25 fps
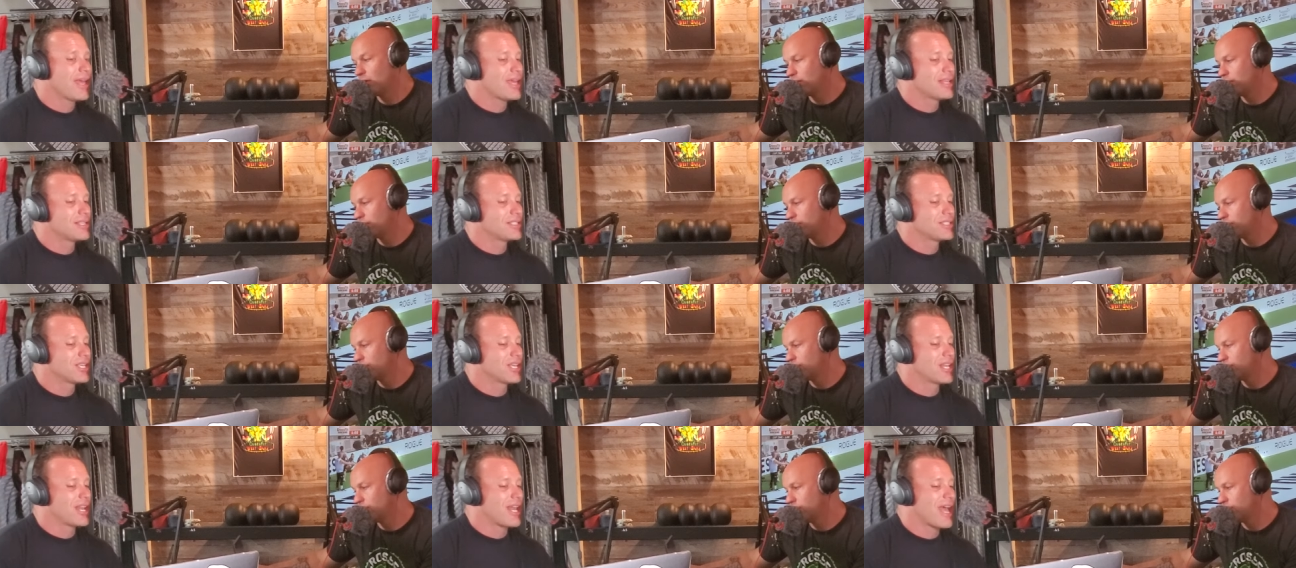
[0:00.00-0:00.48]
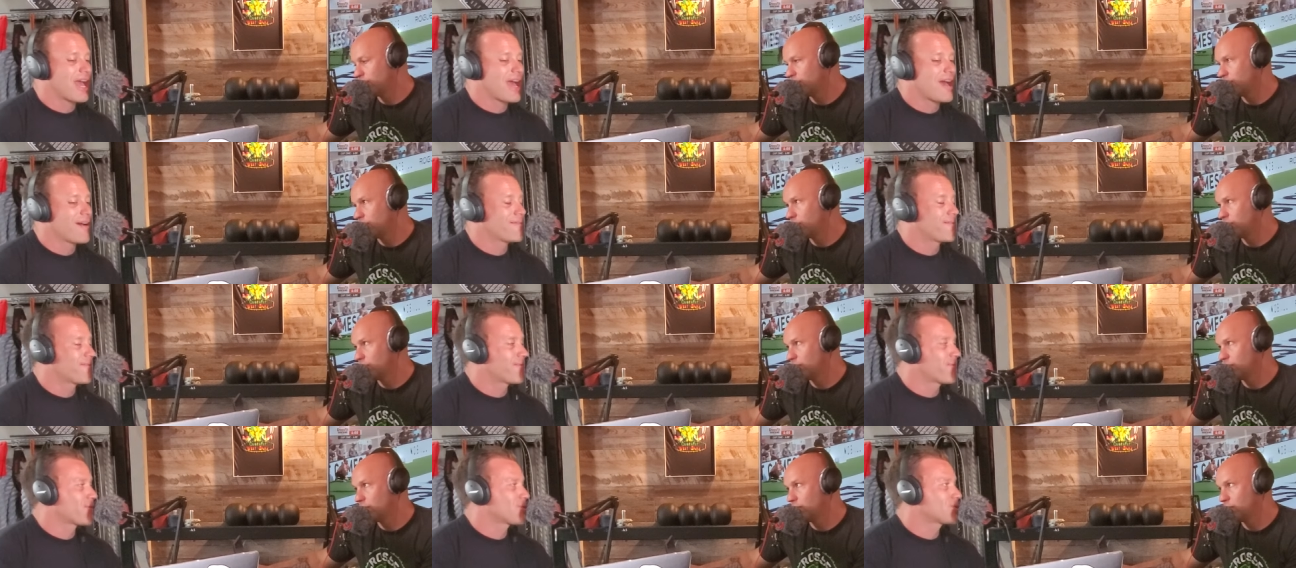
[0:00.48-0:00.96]
Speaker 1: is going to
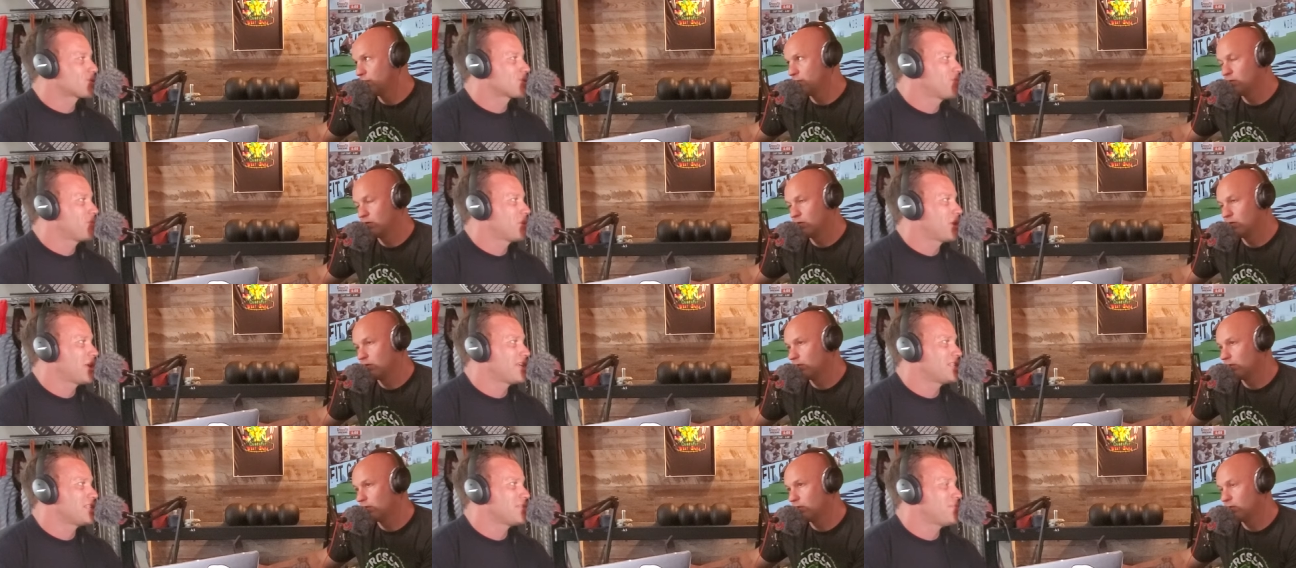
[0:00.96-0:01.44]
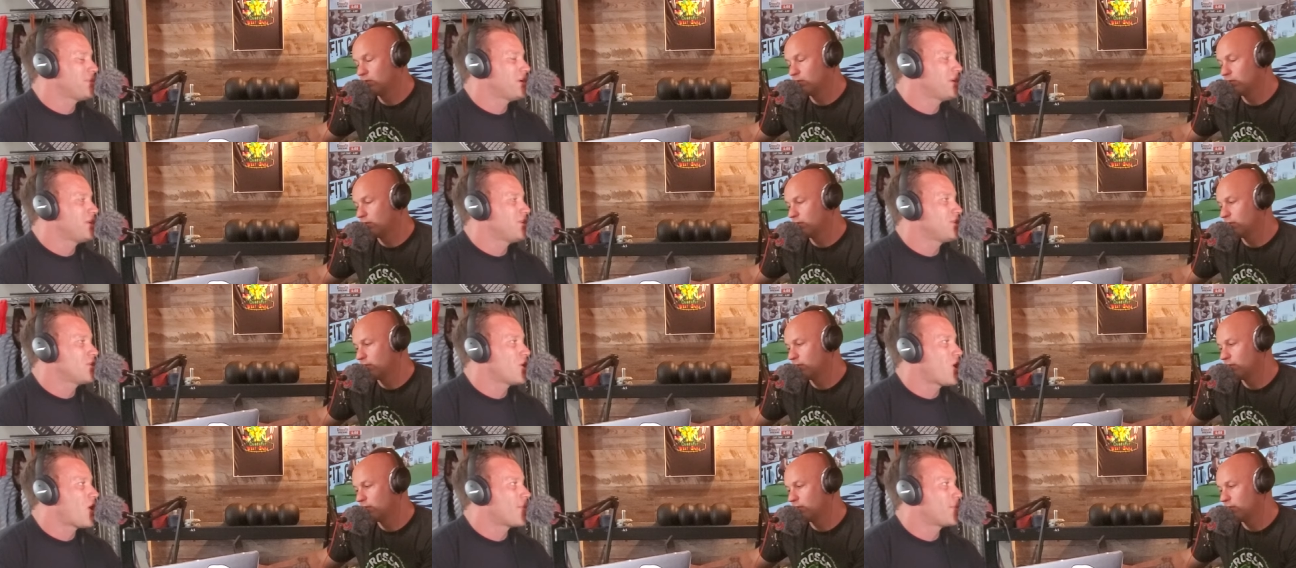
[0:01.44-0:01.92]
have first place
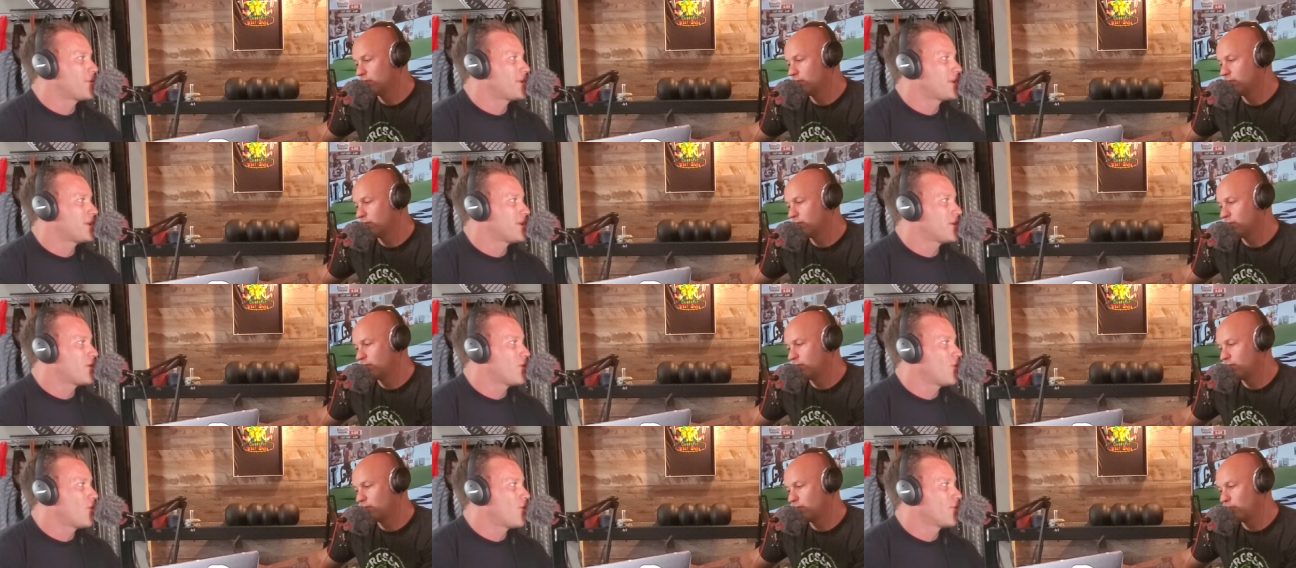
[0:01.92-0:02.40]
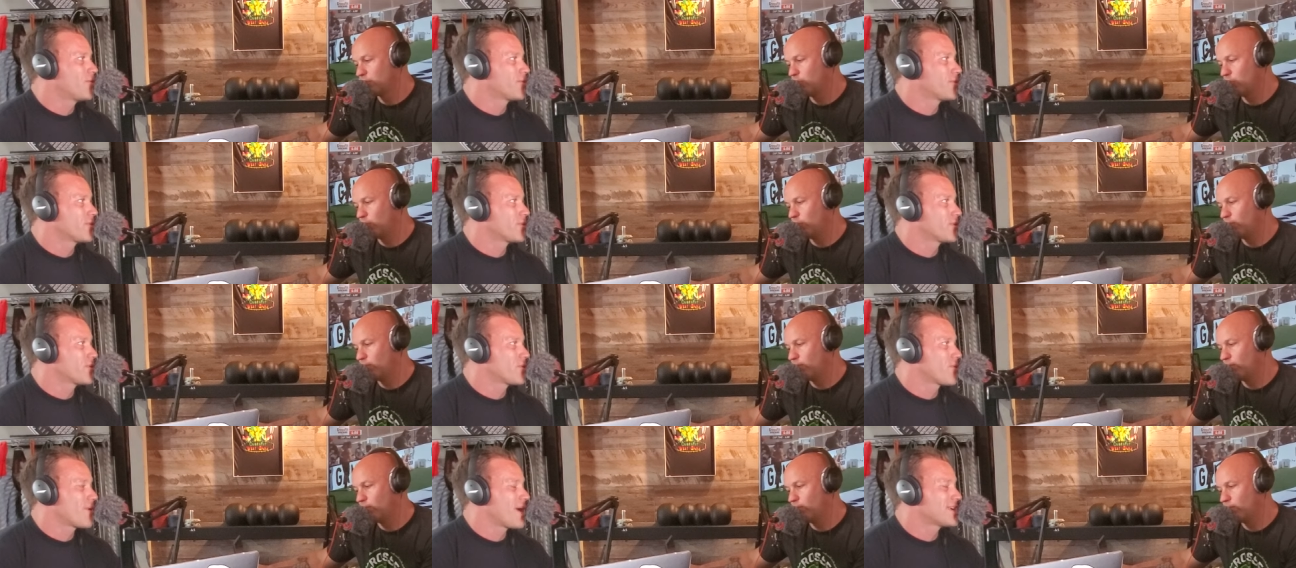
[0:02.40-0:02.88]
be dominant
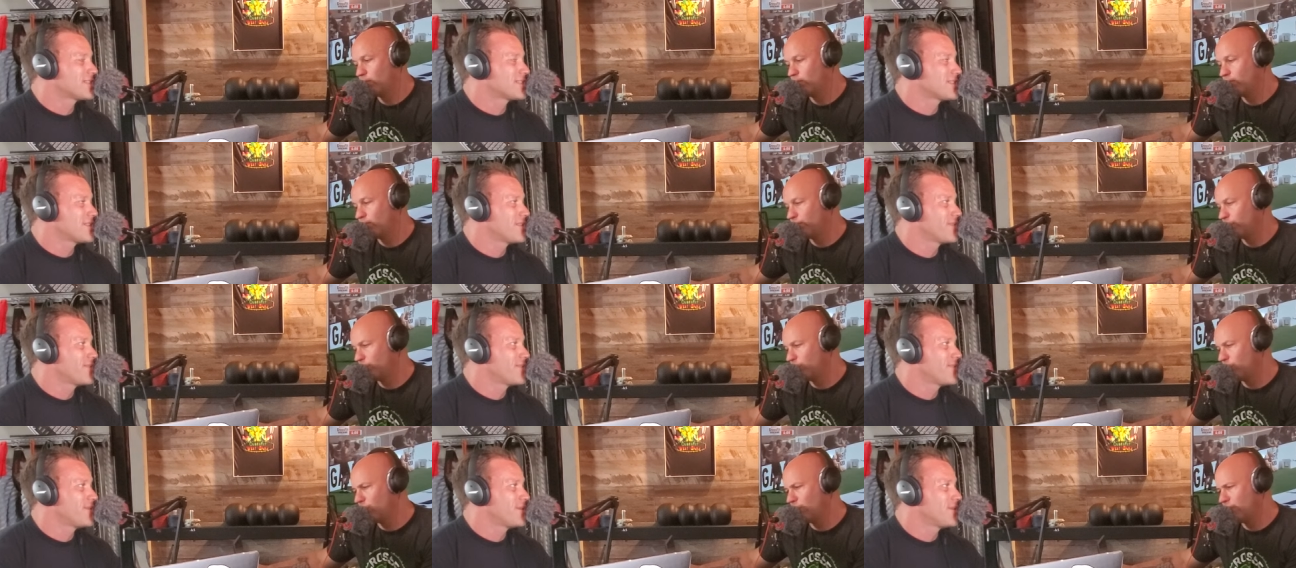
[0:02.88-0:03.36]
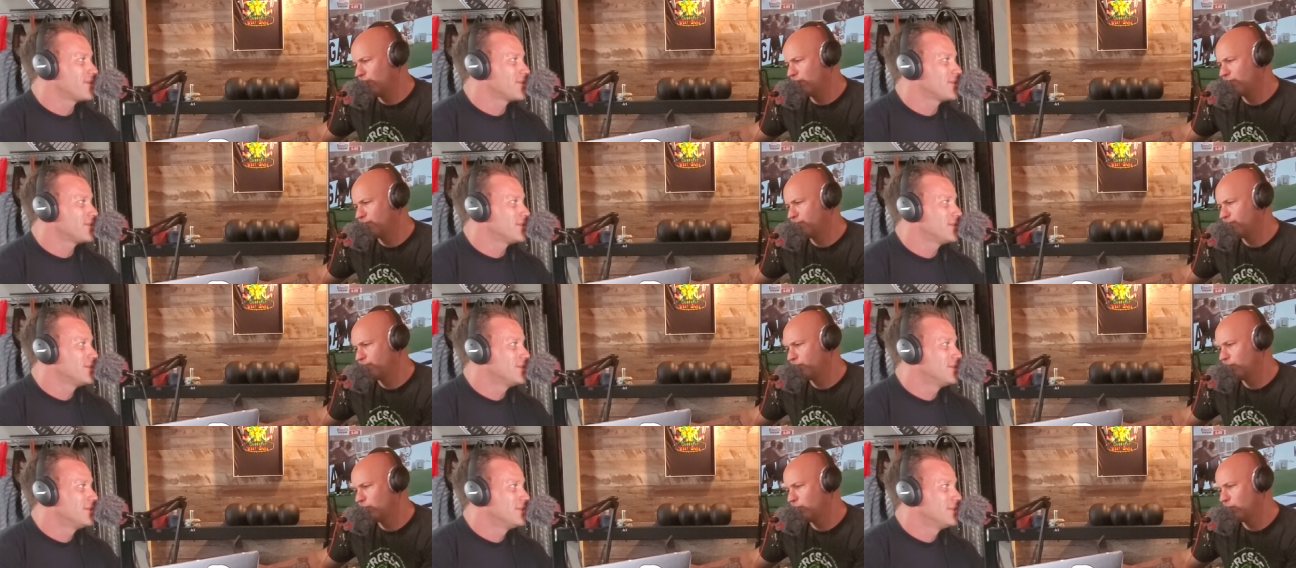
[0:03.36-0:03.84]
over nope. the rest of the no field.
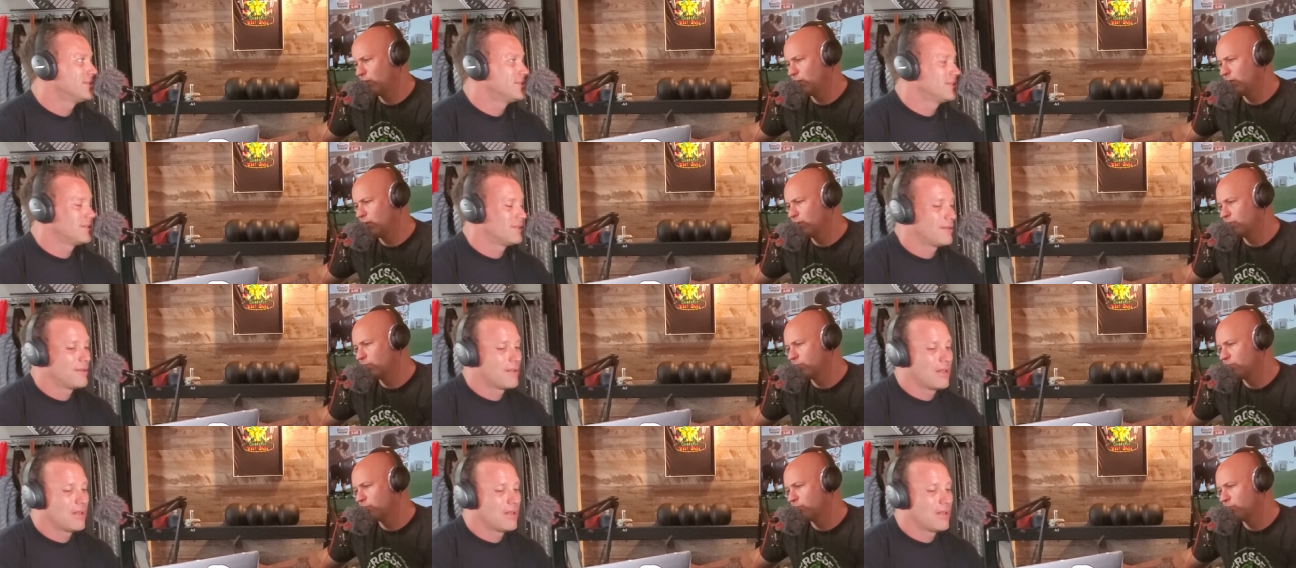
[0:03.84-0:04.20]
No way. No way.